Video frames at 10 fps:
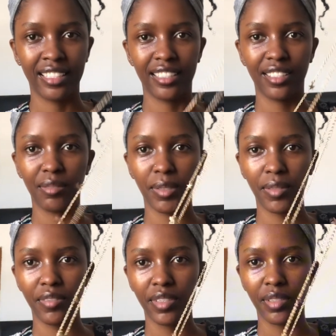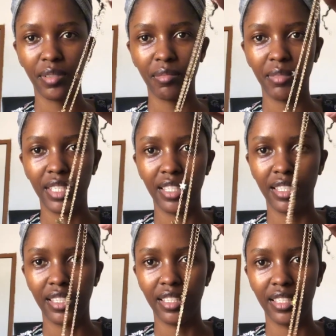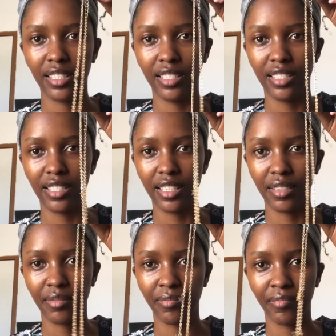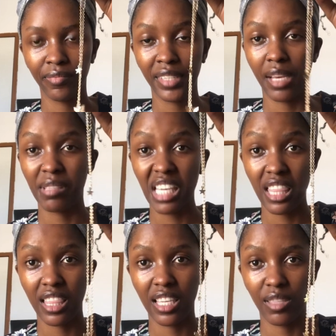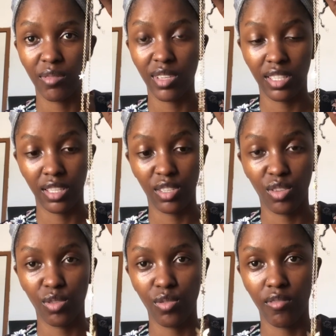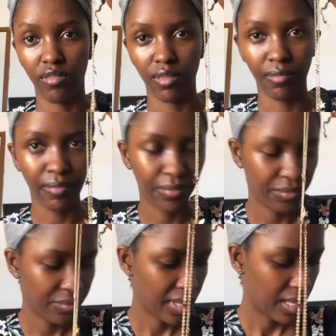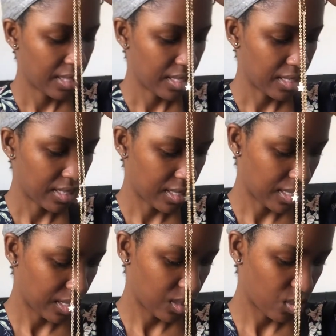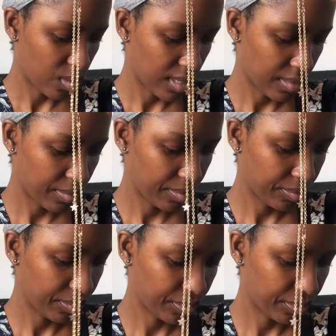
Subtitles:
So my boyfriend got me these. I'm saying these because there's two of them. There's this one